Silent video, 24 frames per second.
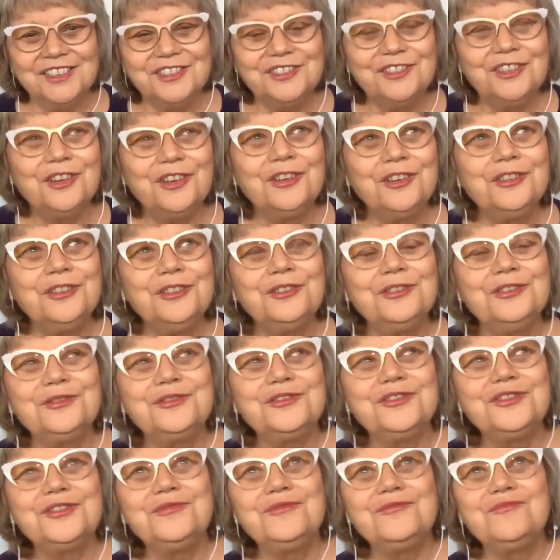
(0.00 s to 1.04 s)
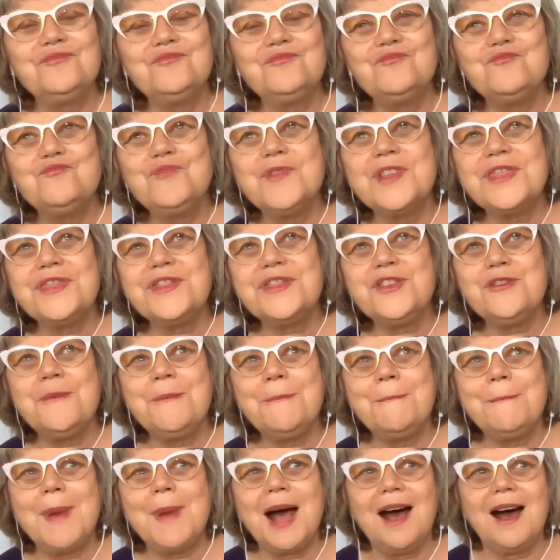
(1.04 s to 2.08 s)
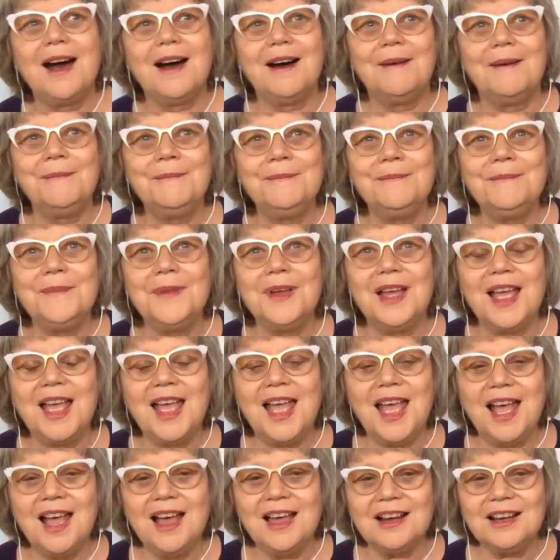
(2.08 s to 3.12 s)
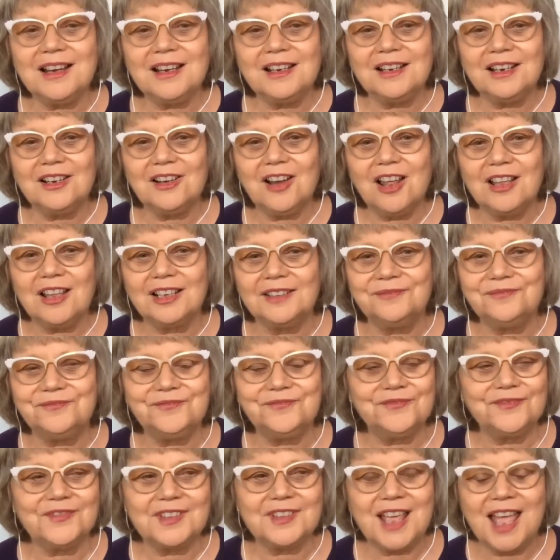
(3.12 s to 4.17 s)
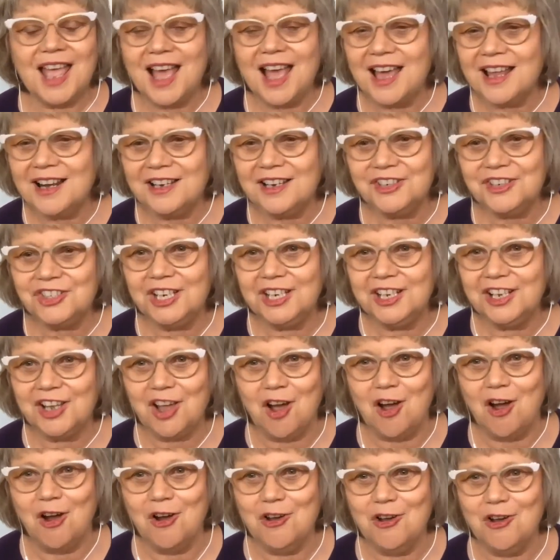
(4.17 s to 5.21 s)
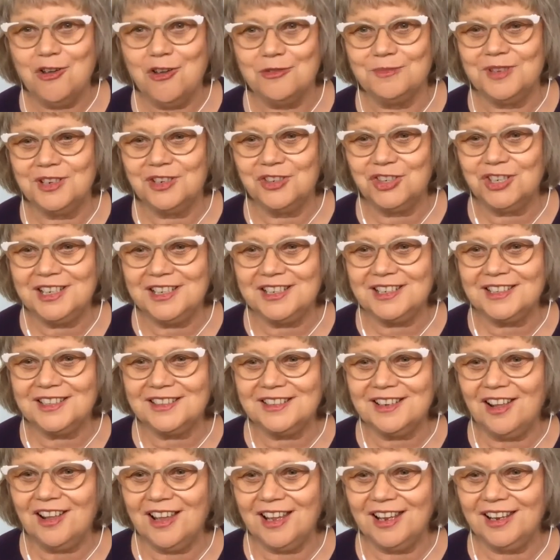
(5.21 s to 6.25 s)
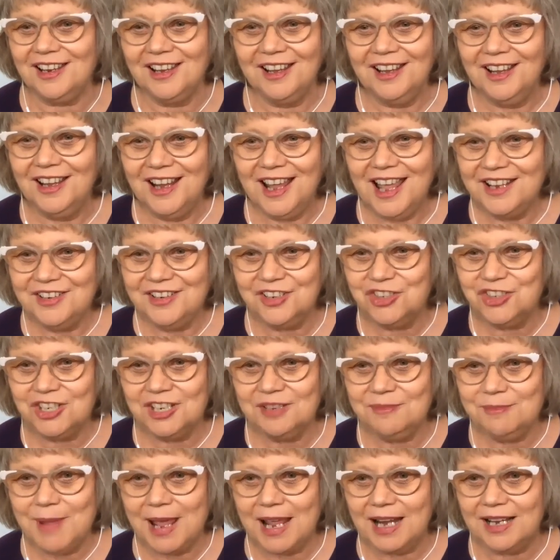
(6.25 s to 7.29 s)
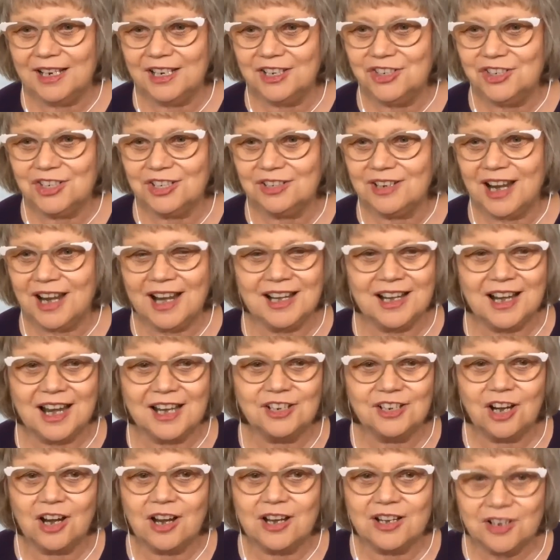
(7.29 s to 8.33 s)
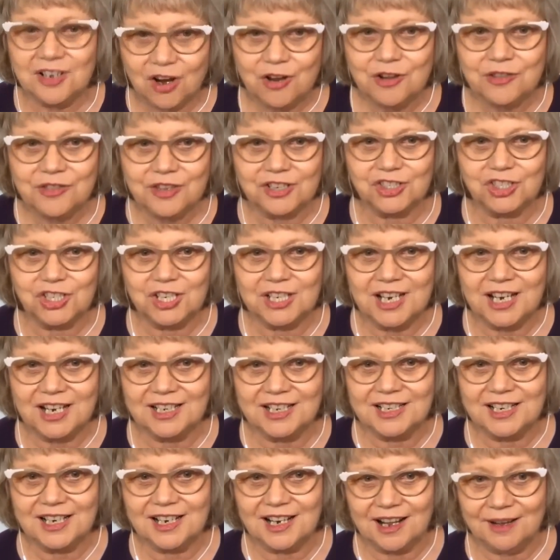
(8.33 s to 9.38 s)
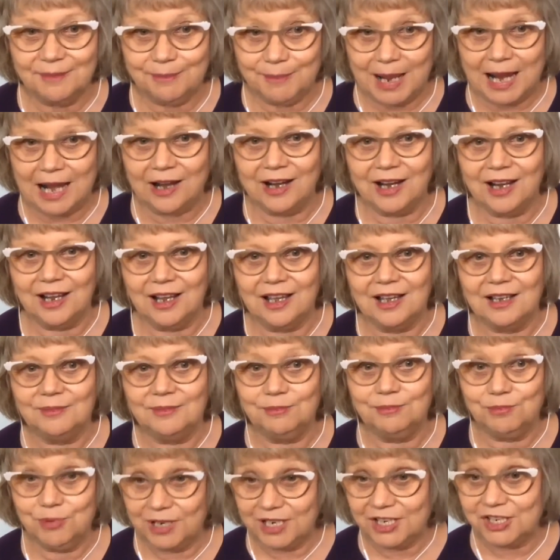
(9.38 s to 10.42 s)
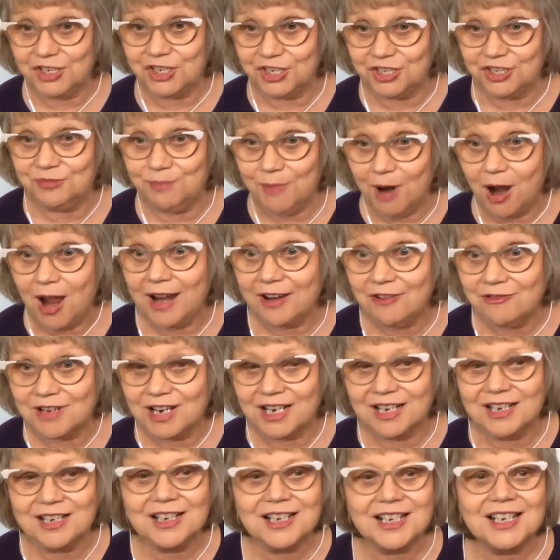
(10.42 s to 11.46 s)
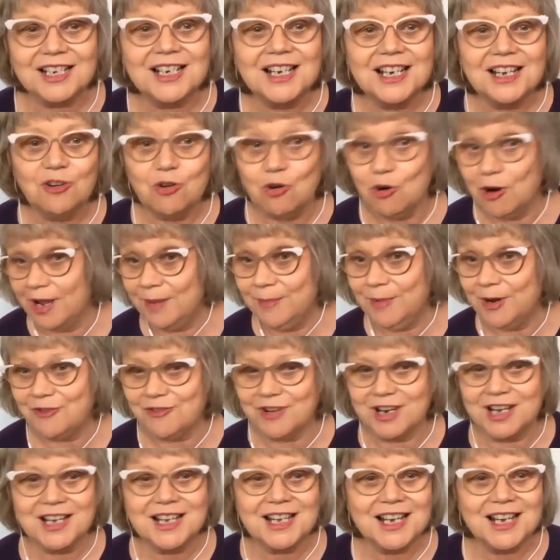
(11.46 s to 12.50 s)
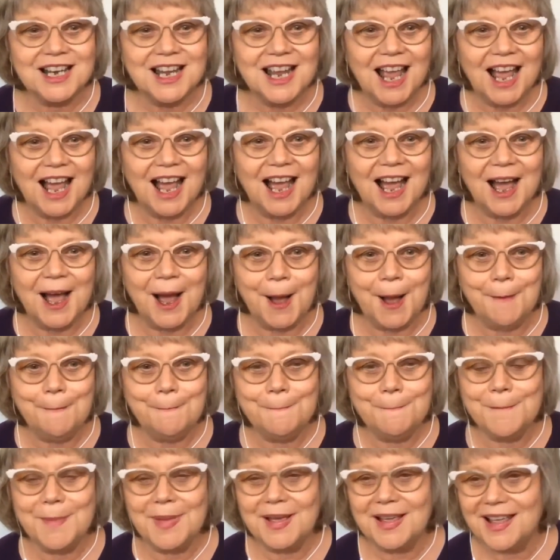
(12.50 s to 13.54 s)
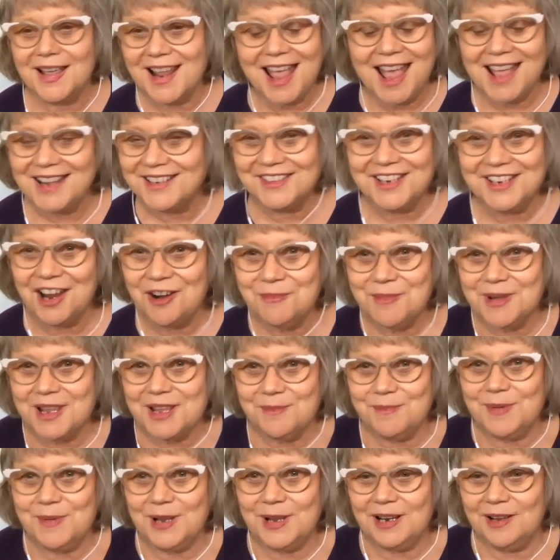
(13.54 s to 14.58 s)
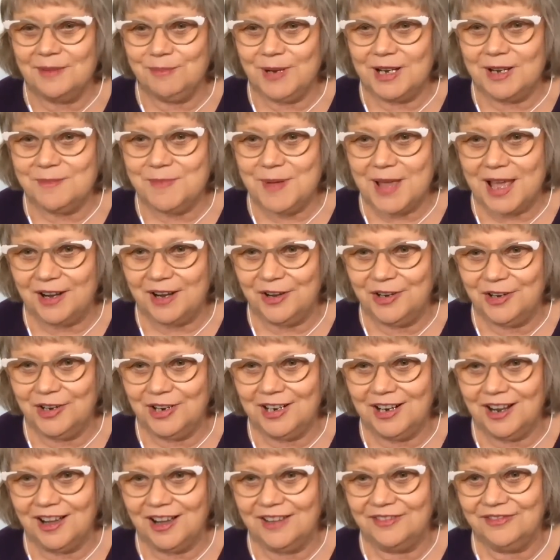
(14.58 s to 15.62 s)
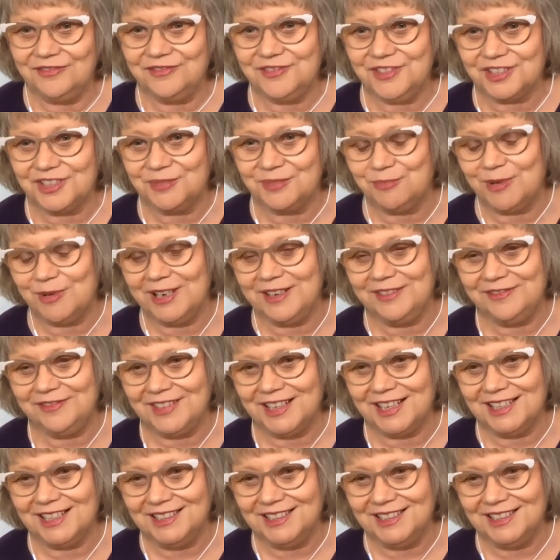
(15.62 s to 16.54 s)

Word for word: So, with your mum, how did like how did she cope? Did she just like, did she manage? And, and, and I know that she ended up marrying a British migrant or immigrant. Um, tell me a bit, a bit about her life, just briefly.